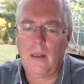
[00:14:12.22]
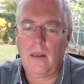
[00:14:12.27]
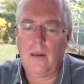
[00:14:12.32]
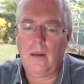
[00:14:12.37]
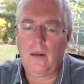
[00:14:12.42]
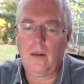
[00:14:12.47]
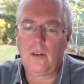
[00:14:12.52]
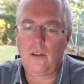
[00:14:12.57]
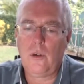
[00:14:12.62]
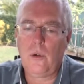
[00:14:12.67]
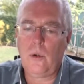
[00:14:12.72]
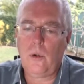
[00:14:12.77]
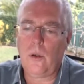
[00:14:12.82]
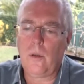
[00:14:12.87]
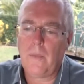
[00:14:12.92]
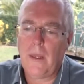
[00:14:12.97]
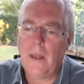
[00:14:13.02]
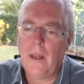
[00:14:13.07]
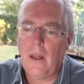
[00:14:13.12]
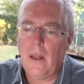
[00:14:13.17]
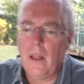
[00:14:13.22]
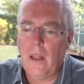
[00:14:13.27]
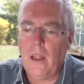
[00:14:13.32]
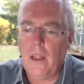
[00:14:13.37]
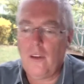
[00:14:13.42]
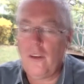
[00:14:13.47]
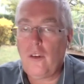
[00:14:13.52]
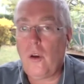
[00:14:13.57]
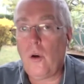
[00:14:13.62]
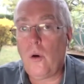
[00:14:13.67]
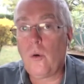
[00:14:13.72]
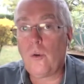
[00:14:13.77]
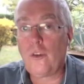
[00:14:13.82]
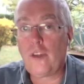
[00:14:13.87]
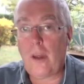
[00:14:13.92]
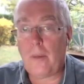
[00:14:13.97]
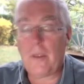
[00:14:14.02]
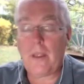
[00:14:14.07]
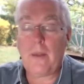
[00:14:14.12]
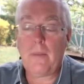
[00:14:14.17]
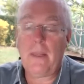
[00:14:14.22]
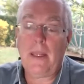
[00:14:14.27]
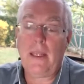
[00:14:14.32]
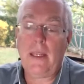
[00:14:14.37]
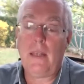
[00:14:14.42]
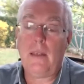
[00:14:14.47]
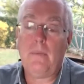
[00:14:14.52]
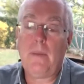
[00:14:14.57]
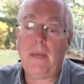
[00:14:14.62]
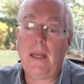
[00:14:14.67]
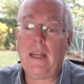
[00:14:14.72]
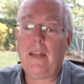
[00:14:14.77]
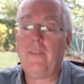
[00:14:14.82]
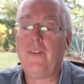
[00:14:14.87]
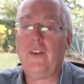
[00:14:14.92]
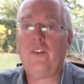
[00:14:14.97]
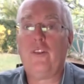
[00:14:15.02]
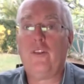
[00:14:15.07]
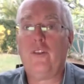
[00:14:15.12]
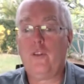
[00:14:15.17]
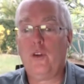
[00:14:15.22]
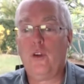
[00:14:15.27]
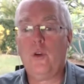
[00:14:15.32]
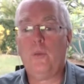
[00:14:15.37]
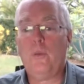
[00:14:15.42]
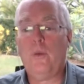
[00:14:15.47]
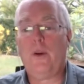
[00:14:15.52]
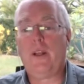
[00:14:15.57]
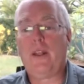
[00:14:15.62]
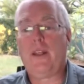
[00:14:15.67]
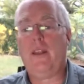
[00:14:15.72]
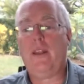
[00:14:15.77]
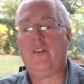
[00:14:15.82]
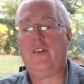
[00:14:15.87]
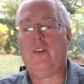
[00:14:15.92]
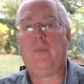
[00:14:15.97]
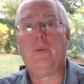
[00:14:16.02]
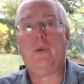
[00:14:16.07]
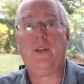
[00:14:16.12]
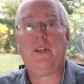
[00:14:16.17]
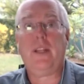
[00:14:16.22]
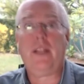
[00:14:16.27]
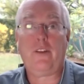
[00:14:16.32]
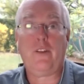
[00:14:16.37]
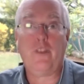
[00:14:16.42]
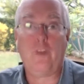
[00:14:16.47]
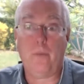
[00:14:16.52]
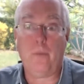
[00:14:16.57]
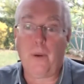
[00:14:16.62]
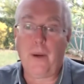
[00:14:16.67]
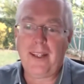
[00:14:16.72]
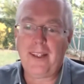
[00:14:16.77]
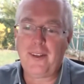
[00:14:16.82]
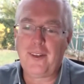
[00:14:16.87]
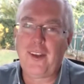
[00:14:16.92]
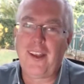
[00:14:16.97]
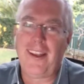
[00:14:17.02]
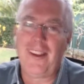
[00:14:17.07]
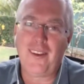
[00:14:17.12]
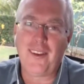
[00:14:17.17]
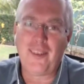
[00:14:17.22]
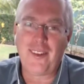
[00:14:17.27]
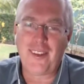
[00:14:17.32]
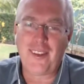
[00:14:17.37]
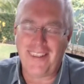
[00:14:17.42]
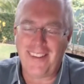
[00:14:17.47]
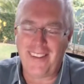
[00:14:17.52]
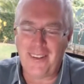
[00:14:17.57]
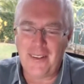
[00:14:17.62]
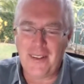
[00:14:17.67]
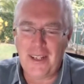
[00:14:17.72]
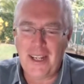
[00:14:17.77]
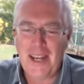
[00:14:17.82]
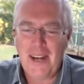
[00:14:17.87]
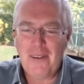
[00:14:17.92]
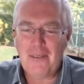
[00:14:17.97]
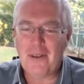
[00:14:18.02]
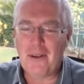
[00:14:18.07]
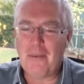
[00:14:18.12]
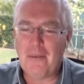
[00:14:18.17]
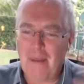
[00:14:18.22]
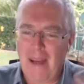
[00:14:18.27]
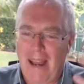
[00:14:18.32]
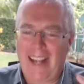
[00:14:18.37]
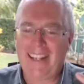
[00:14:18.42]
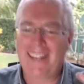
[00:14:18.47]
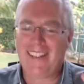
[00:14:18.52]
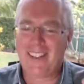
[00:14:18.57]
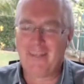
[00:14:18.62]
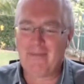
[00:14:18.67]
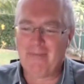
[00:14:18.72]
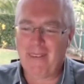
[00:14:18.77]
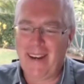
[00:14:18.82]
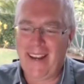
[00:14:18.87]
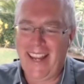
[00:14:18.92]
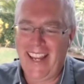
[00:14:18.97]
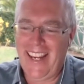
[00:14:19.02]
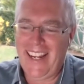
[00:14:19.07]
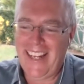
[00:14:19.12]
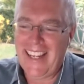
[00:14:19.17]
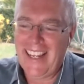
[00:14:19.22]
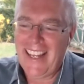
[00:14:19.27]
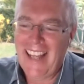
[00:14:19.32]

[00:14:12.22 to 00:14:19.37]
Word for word: Oh, cool. So some of the main benefits of turmeric is it protects your brain cells. We're back at the brain.